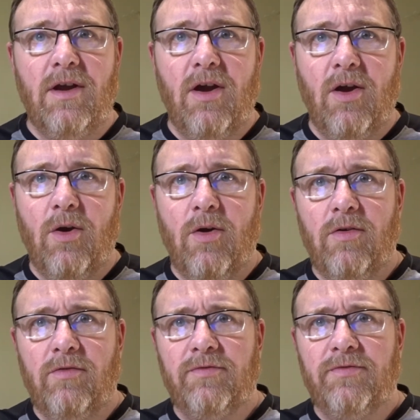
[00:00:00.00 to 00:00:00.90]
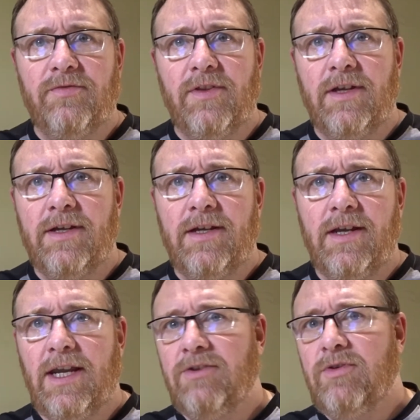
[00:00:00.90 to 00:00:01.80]
of the
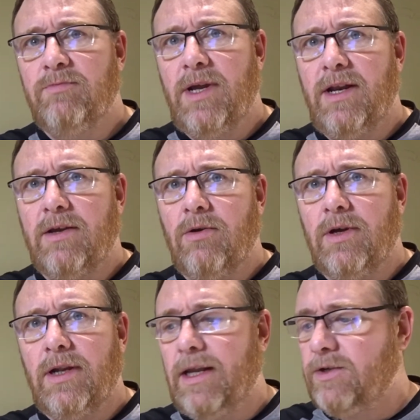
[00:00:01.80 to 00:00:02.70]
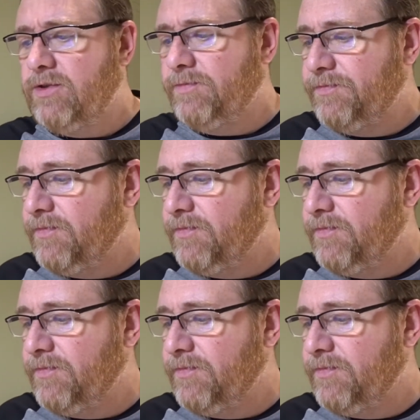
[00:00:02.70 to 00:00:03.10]
Adrian Pennicott collection,